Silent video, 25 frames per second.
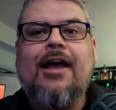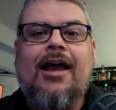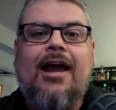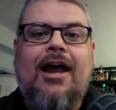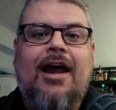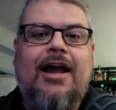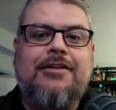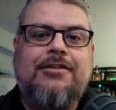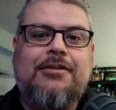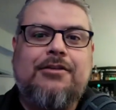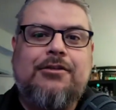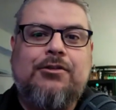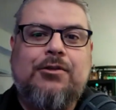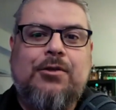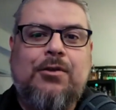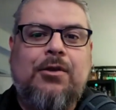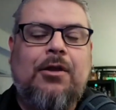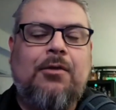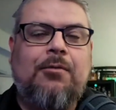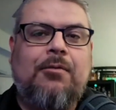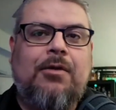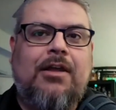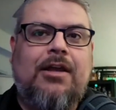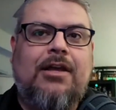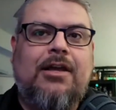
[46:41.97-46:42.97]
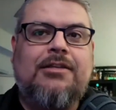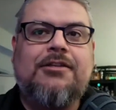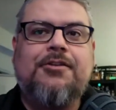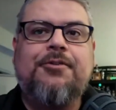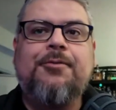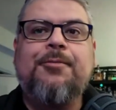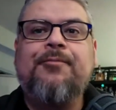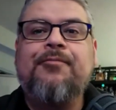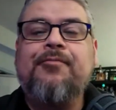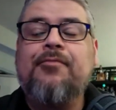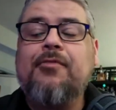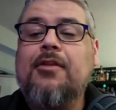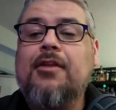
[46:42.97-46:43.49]
as a student with us
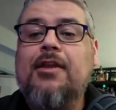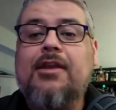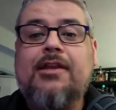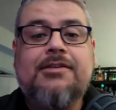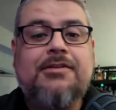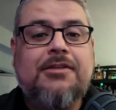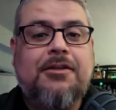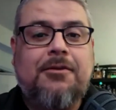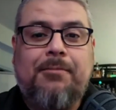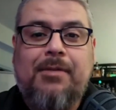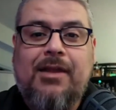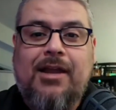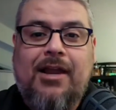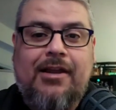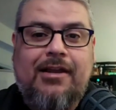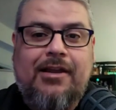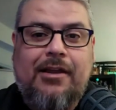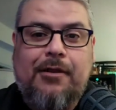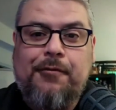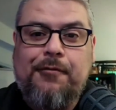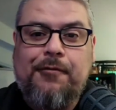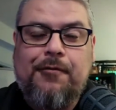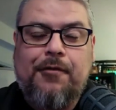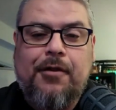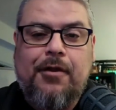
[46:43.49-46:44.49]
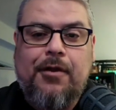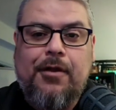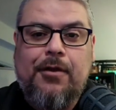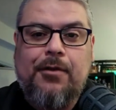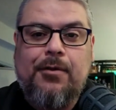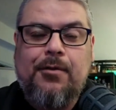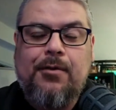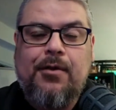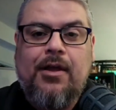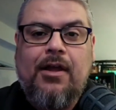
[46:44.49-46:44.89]
is going to be ideal for you.